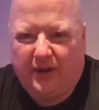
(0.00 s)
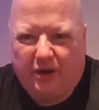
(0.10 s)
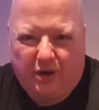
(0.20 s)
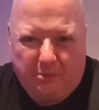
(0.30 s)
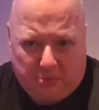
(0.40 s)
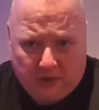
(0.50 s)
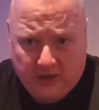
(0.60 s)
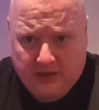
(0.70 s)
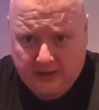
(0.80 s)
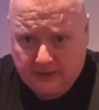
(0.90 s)
They're not going to
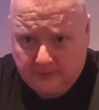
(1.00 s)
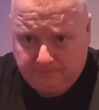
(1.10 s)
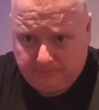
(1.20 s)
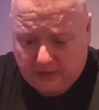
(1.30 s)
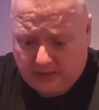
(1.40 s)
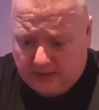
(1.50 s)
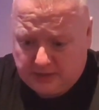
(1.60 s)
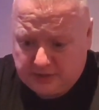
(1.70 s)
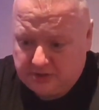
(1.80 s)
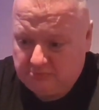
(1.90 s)
break.
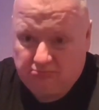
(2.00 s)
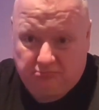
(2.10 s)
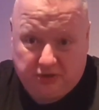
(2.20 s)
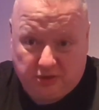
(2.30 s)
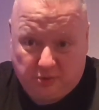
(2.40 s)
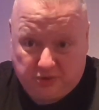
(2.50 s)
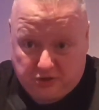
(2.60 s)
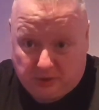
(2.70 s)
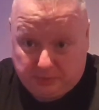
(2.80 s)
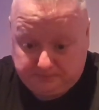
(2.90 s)
And they do the
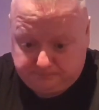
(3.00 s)
job.